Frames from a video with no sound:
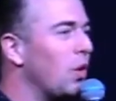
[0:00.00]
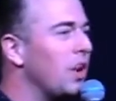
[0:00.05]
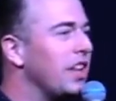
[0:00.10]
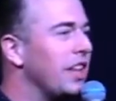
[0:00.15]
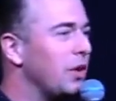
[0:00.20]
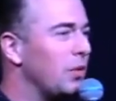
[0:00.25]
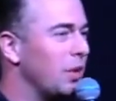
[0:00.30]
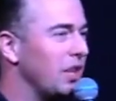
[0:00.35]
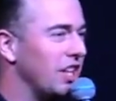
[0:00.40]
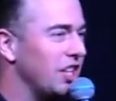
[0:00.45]

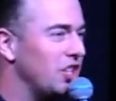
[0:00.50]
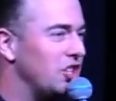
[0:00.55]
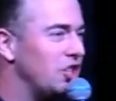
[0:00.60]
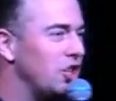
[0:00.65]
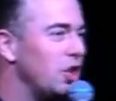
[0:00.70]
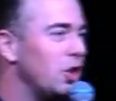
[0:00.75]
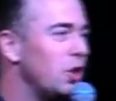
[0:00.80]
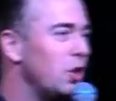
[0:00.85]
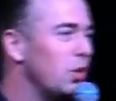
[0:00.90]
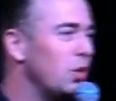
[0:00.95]
really
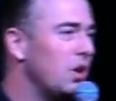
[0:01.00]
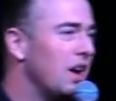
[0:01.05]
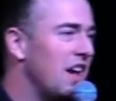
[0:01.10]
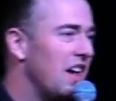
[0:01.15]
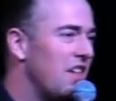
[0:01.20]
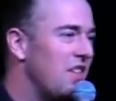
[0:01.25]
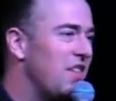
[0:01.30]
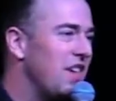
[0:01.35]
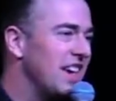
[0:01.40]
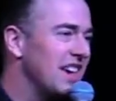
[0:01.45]
do
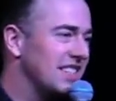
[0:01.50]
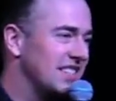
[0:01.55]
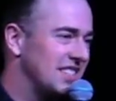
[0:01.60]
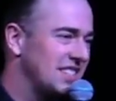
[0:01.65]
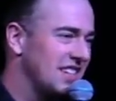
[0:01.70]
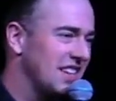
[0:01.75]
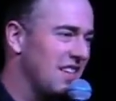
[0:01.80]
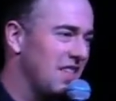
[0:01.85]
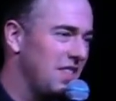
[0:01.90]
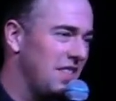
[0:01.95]
this
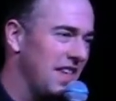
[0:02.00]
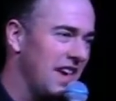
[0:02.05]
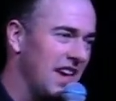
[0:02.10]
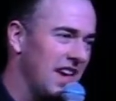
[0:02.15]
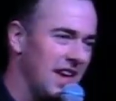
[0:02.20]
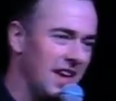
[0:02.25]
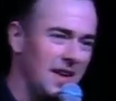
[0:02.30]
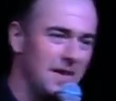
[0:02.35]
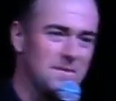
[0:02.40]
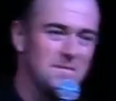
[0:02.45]

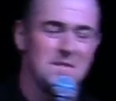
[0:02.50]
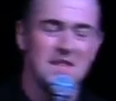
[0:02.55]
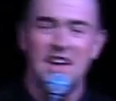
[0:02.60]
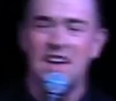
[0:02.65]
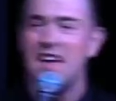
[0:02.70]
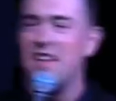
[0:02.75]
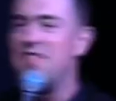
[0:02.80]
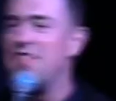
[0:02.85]
thing, then